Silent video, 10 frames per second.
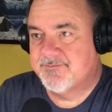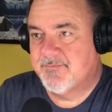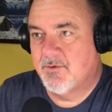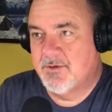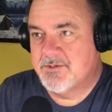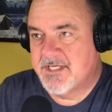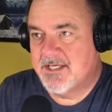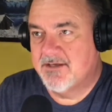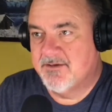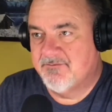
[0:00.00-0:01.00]
We were
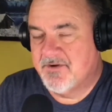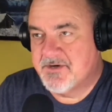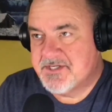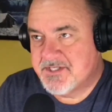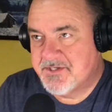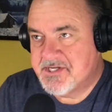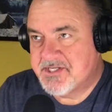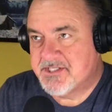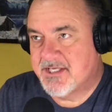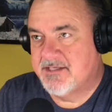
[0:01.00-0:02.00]
taking it very
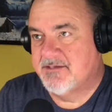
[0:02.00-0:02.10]
serious then.